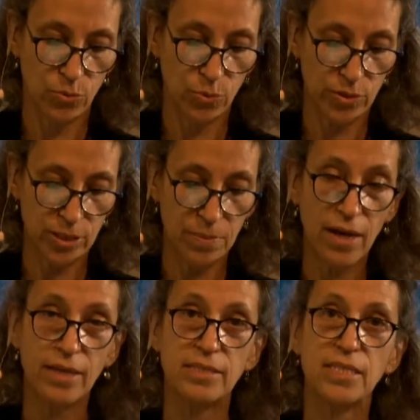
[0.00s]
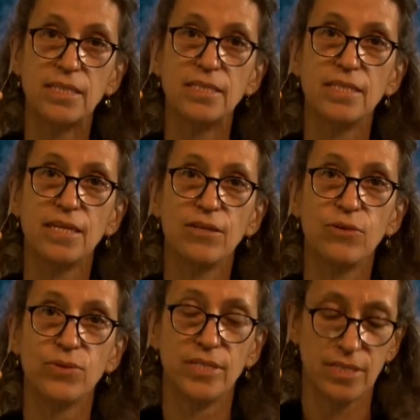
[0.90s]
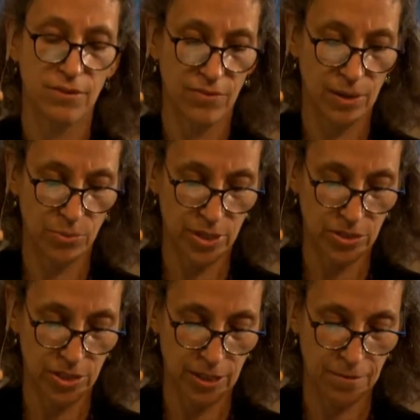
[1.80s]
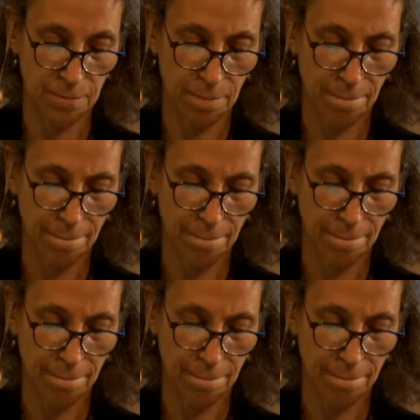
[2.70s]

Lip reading: will respond to this increase in vibration.